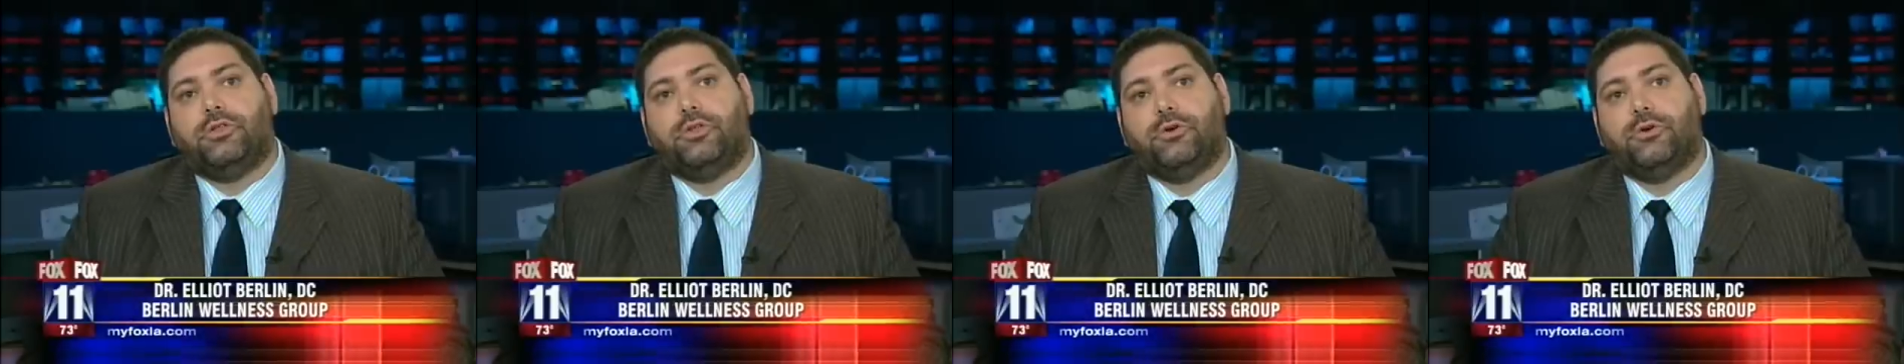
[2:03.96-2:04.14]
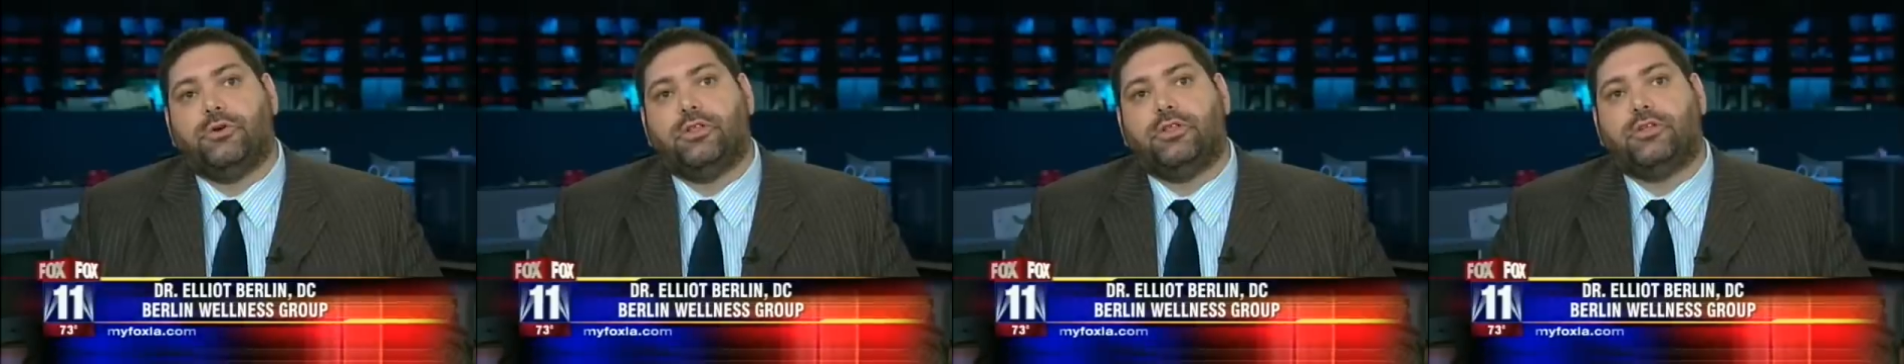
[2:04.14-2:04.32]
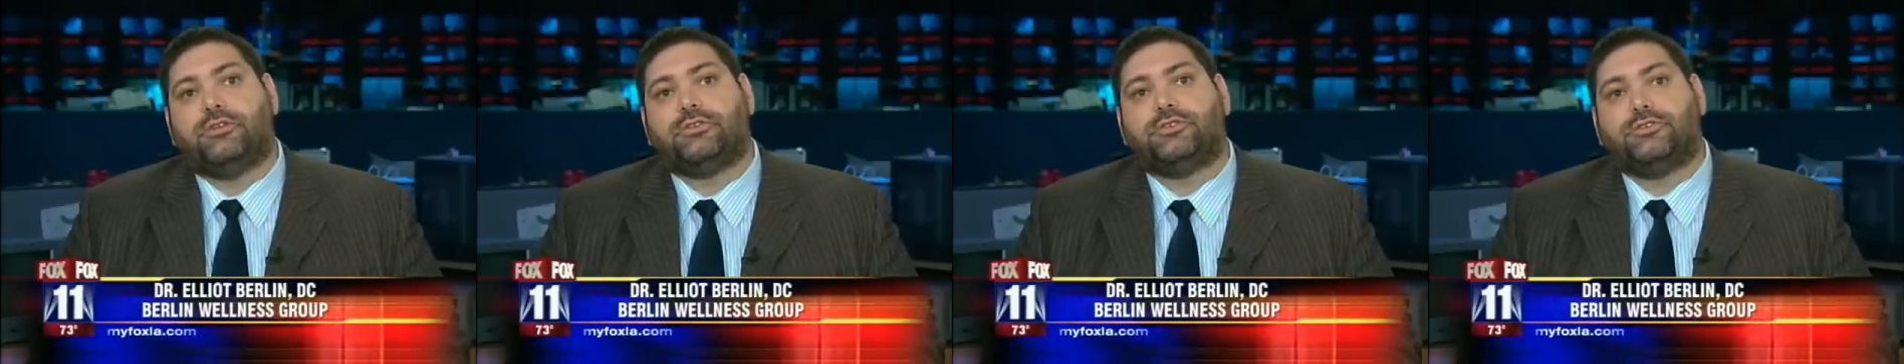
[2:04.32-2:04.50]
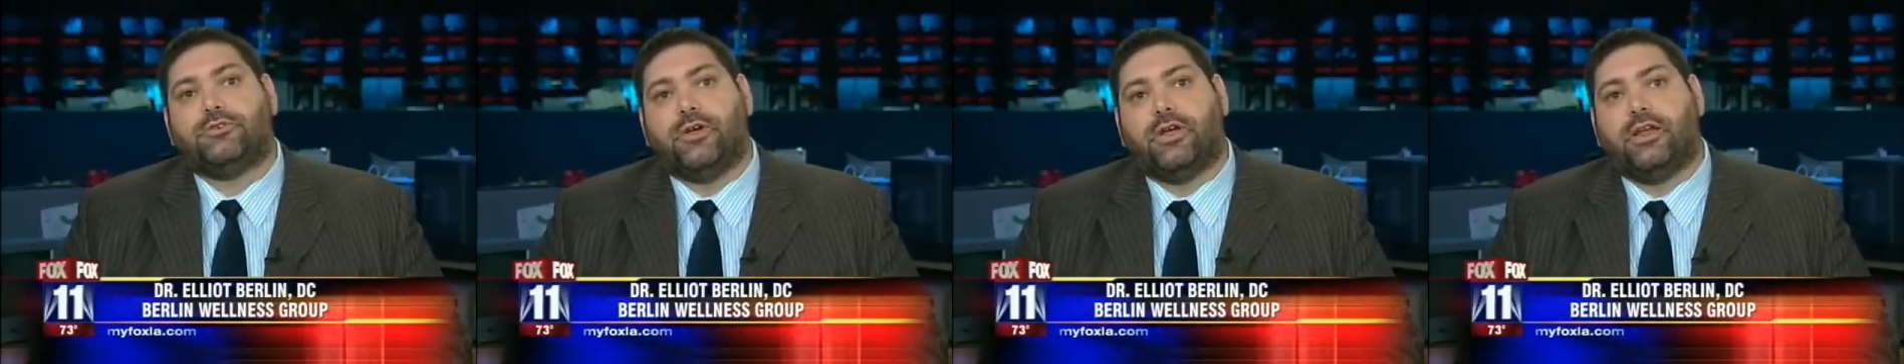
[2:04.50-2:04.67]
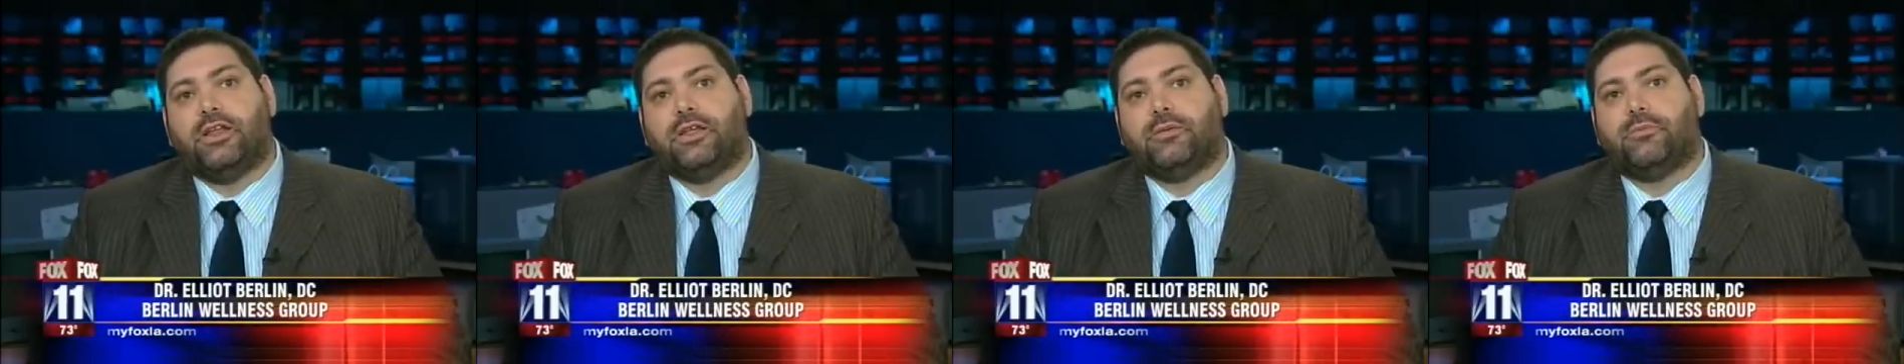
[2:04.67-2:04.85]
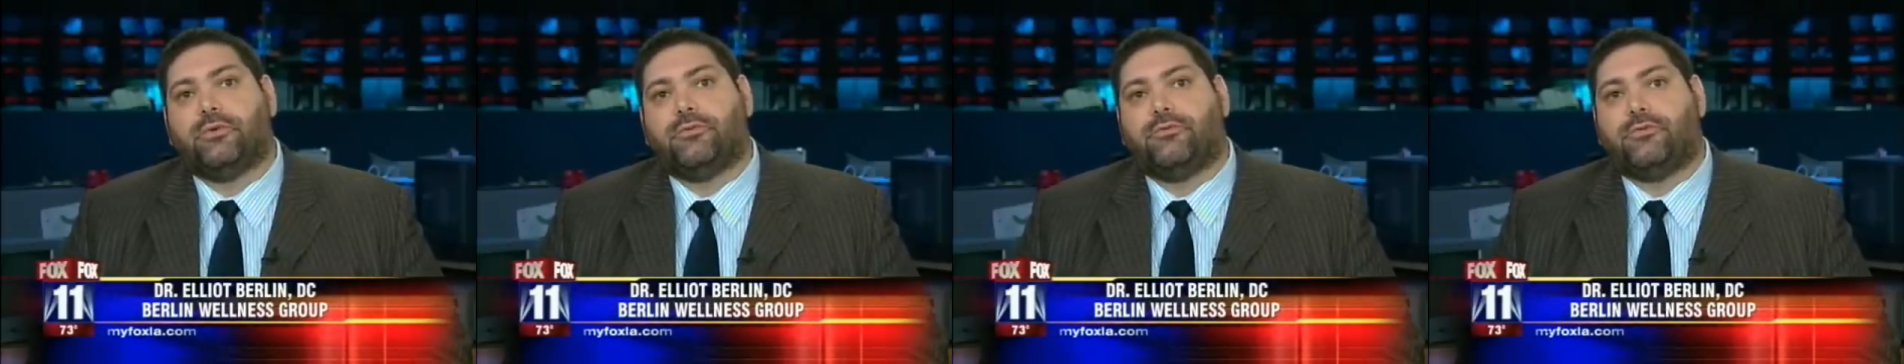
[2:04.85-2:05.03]
do a little
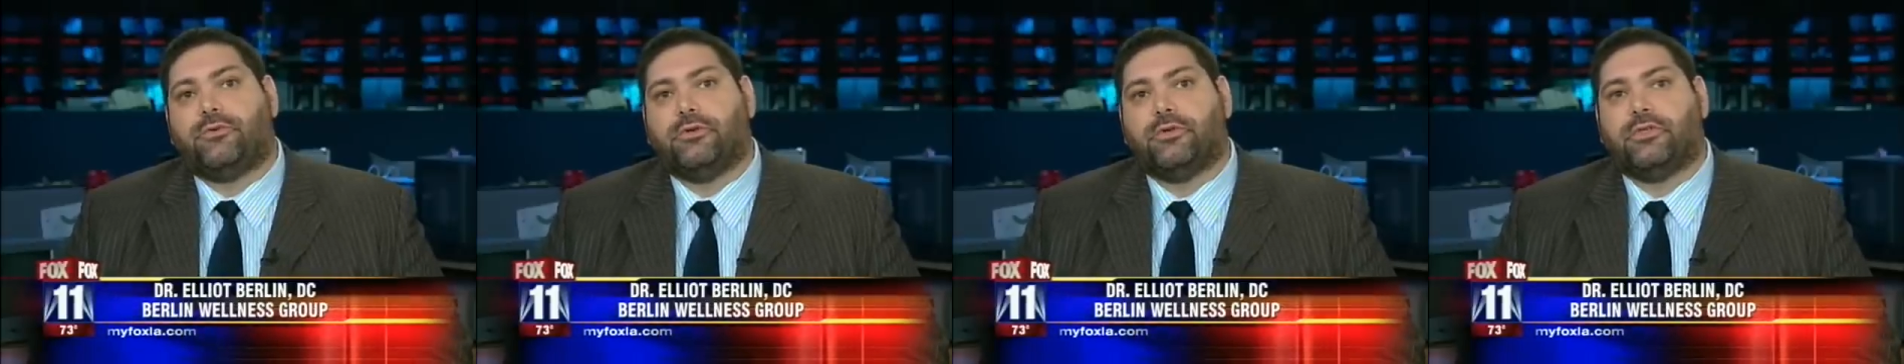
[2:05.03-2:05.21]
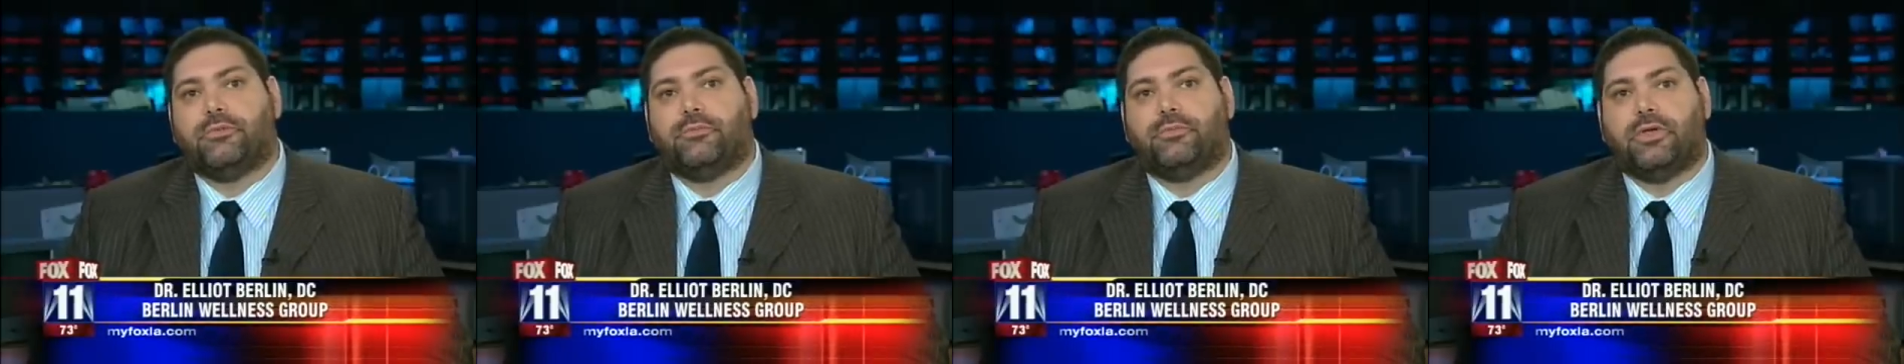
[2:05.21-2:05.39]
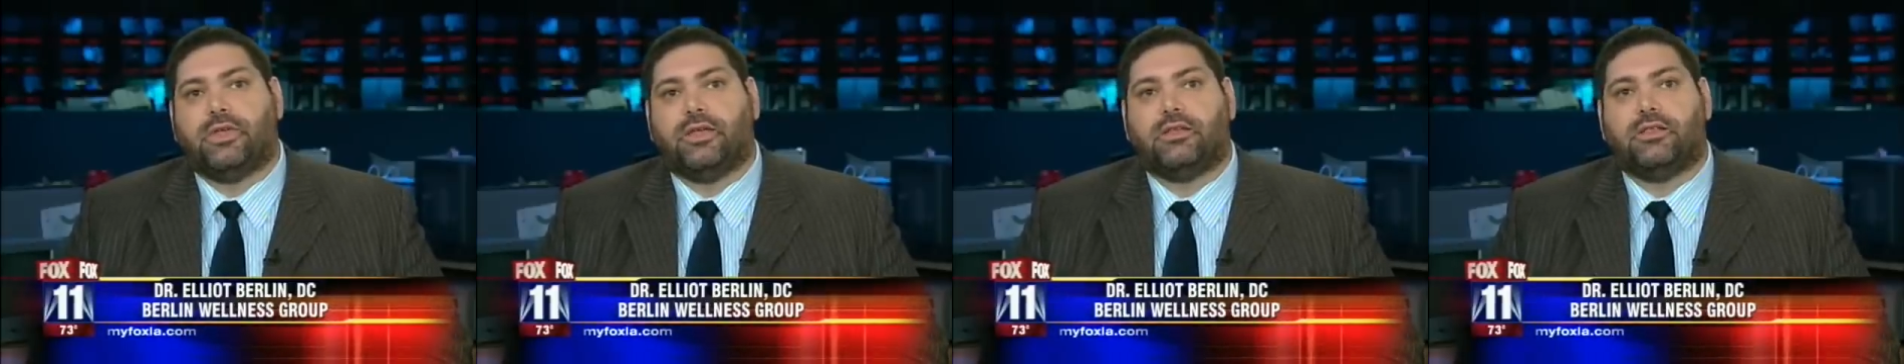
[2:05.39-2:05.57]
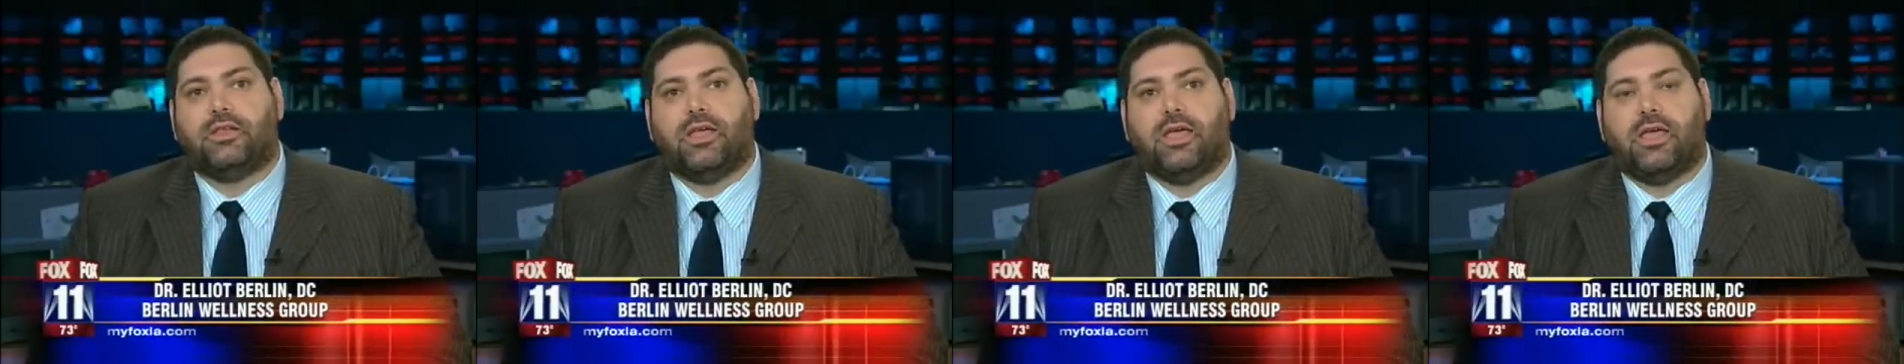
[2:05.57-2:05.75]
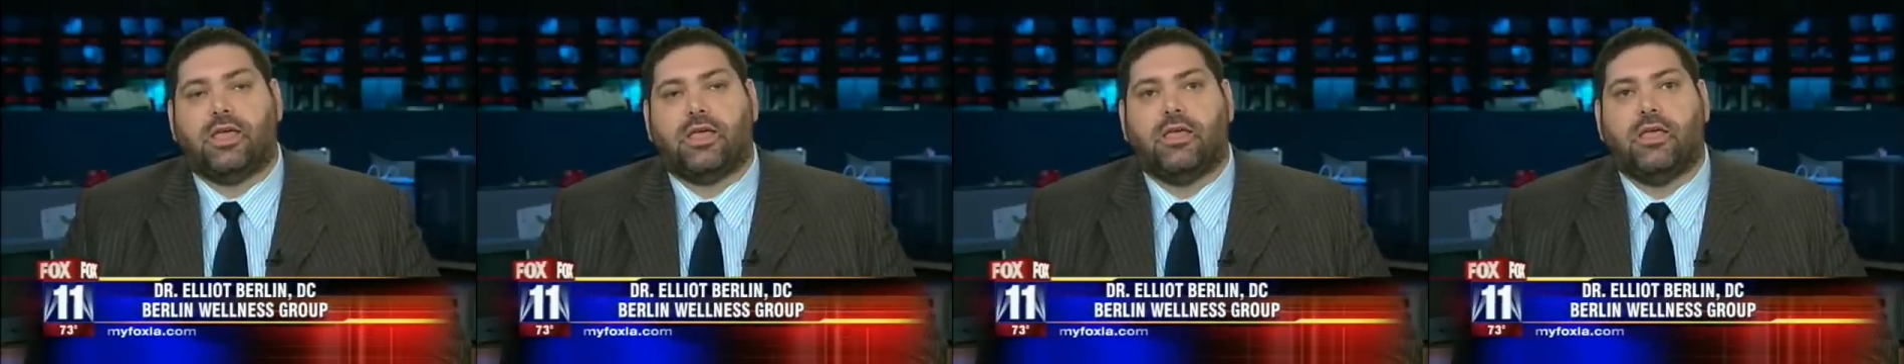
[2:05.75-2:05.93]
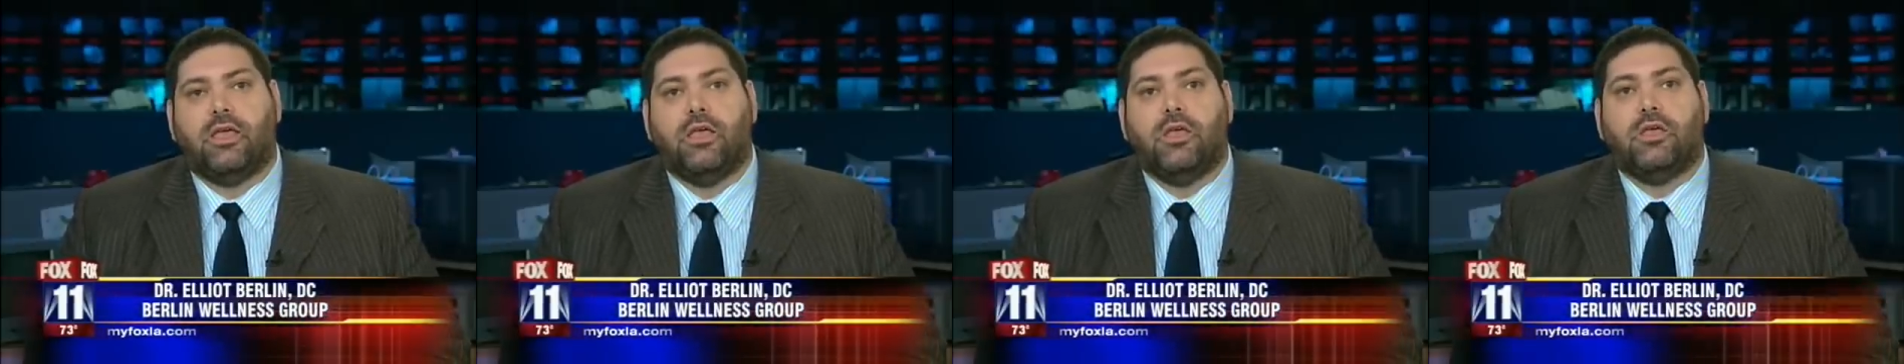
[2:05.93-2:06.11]
training before the big
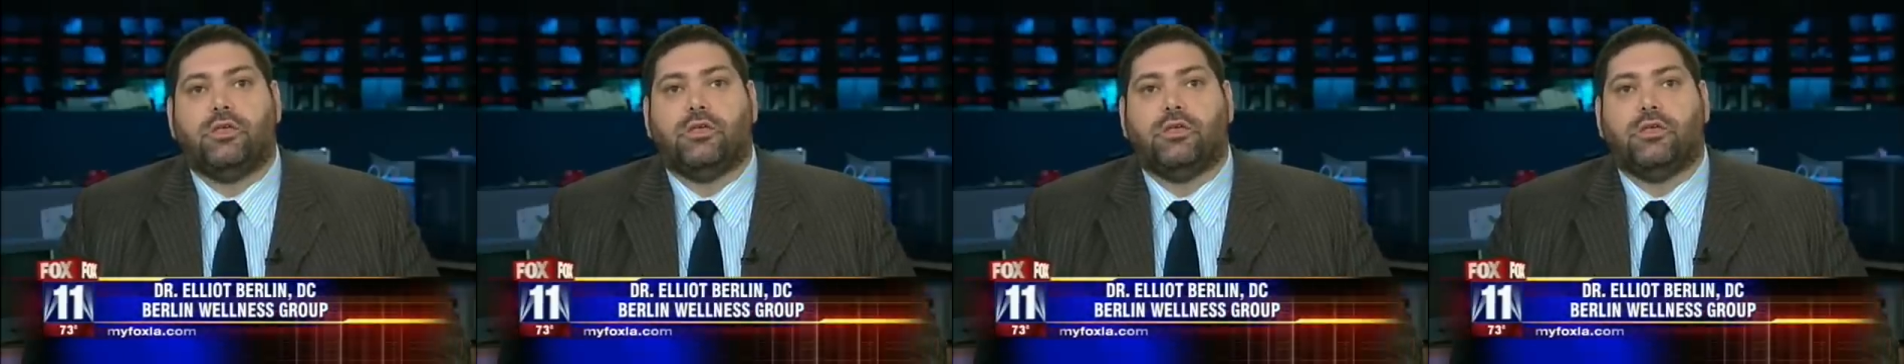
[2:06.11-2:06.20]
day,